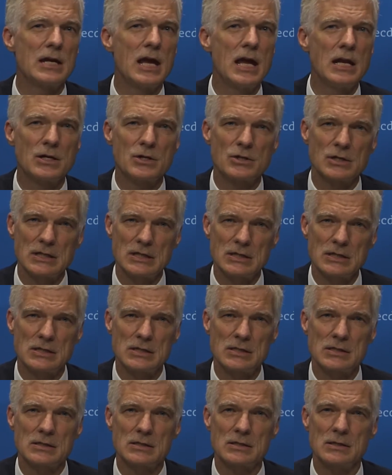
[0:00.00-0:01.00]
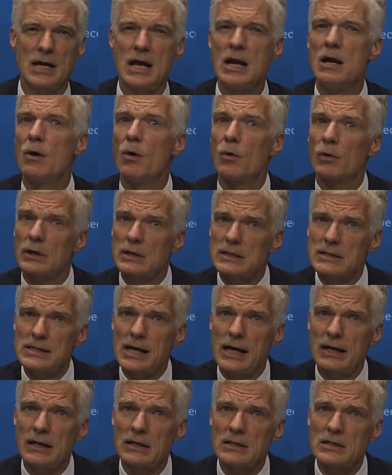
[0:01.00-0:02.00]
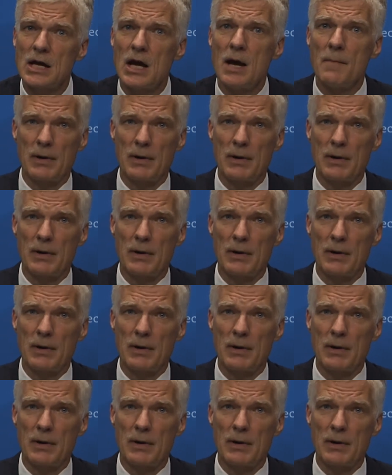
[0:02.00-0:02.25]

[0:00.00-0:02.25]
interests in local settings,